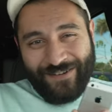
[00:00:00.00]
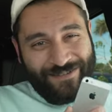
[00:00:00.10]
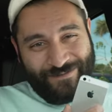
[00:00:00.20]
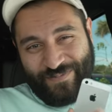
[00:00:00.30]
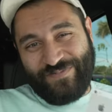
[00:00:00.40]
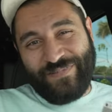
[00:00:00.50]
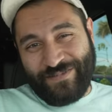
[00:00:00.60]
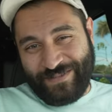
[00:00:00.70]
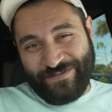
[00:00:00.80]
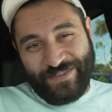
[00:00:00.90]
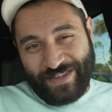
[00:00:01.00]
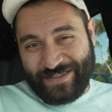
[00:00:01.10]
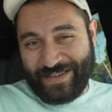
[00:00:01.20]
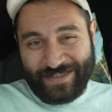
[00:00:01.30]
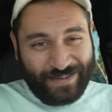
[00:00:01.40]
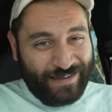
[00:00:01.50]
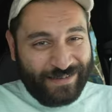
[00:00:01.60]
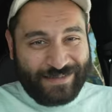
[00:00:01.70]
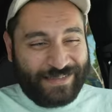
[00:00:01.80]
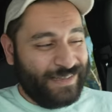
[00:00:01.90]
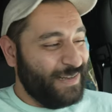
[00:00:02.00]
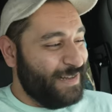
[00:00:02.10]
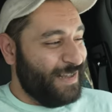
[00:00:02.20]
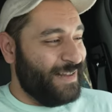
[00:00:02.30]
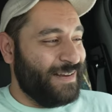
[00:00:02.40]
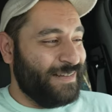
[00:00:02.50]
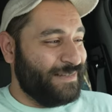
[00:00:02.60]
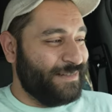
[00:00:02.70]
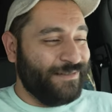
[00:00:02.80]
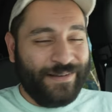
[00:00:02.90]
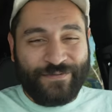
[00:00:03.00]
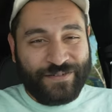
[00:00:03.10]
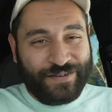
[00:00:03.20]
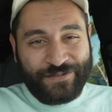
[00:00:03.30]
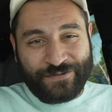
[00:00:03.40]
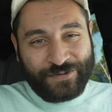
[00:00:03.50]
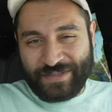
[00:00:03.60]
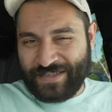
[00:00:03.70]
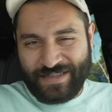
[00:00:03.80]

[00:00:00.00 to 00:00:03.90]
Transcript: Horrible fault to make TikToks and Instagram videos with.